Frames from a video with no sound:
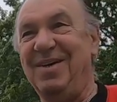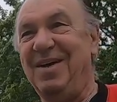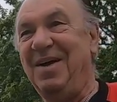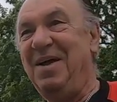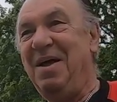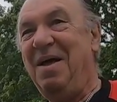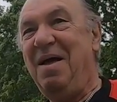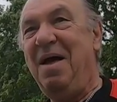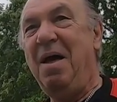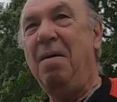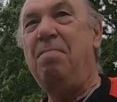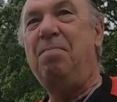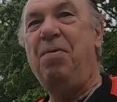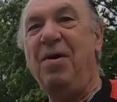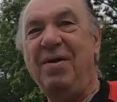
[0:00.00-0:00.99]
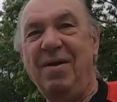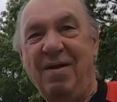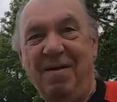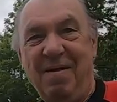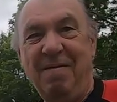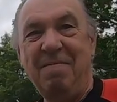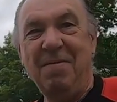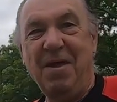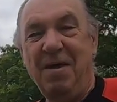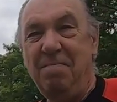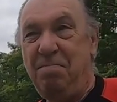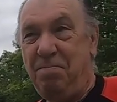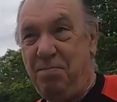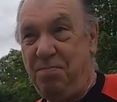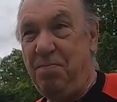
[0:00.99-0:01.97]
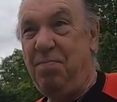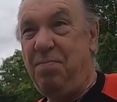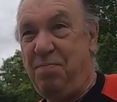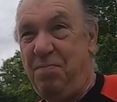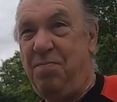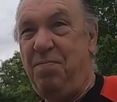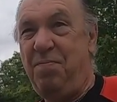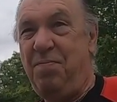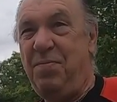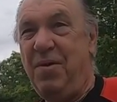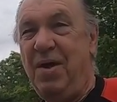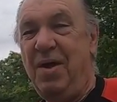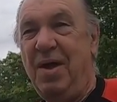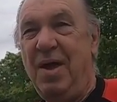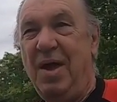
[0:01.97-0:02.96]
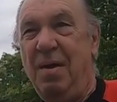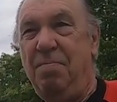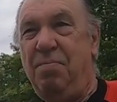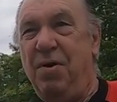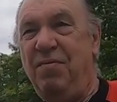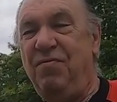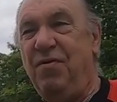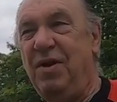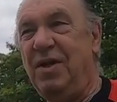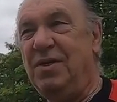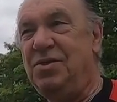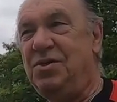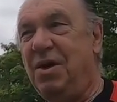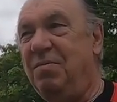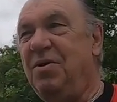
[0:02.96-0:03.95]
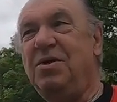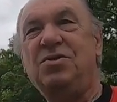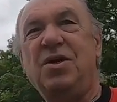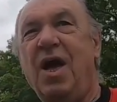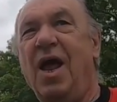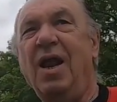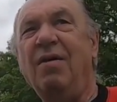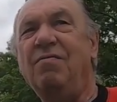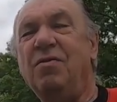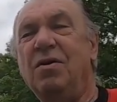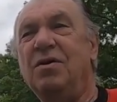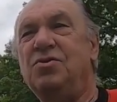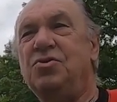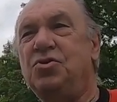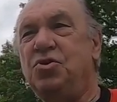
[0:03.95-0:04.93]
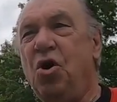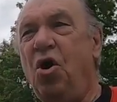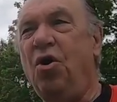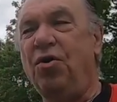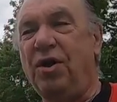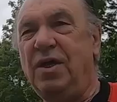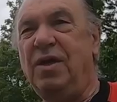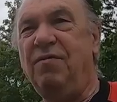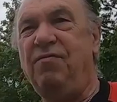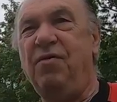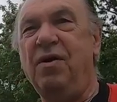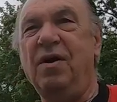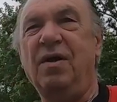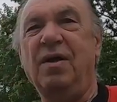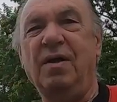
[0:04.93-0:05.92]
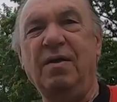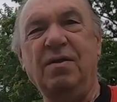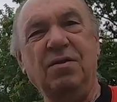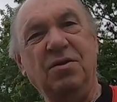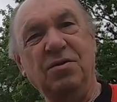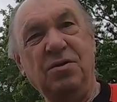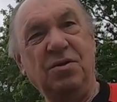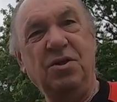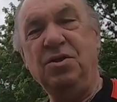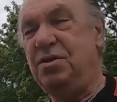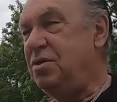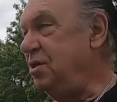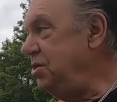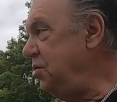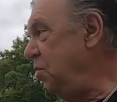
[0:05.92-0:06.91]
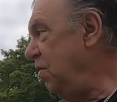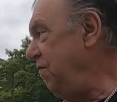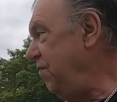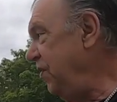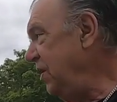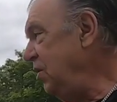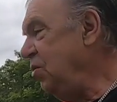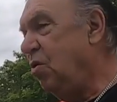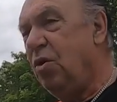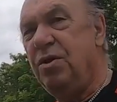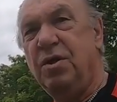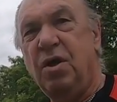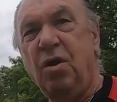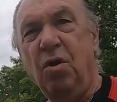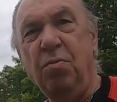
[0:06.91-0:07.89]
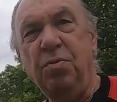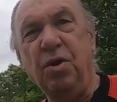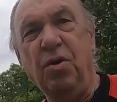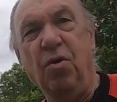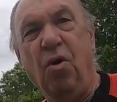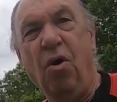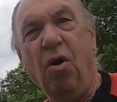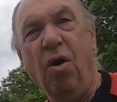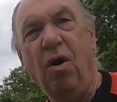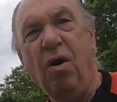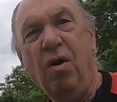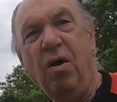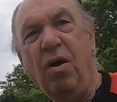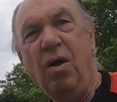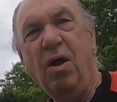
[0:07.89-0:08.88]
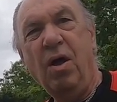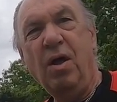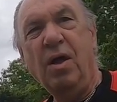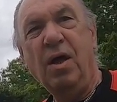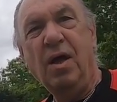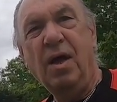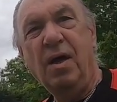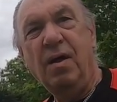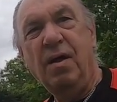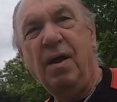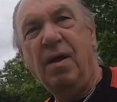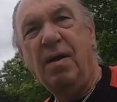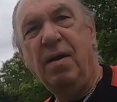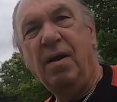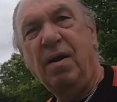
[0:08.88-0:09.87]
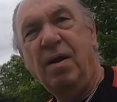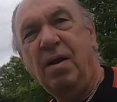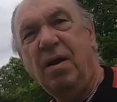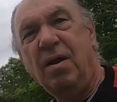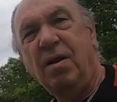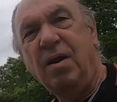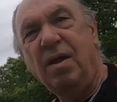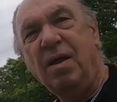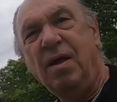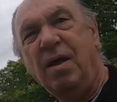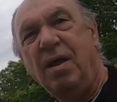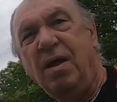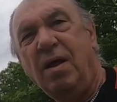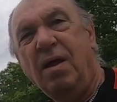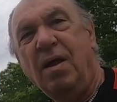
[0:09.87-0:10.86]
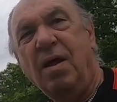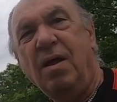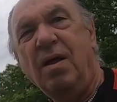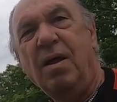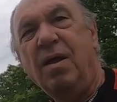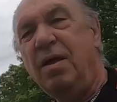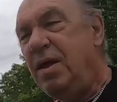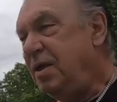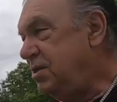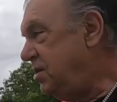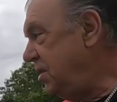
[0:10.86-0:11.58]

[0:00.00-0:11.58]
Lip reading: But they won it anyway. So Woolwich Arsenal might have lost. The Pitt Village. I mean, it's a hell of a story. They do a video in the club, you know. So yeah, isn't the trophy in the clubhouse somewhere as well?